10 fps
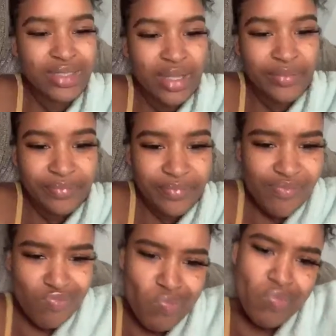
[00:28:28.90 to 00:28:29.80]
asses. Like,
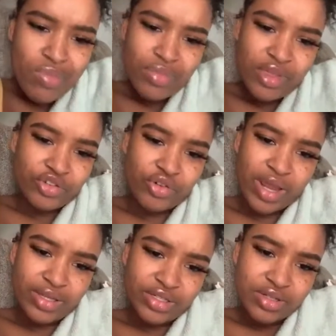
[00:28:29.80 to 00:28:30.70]
they're
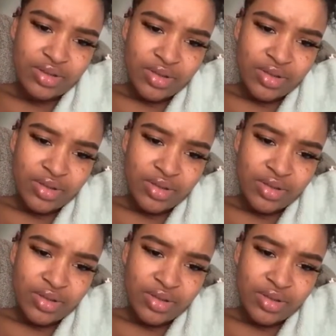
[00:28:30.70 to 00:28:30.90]
trash.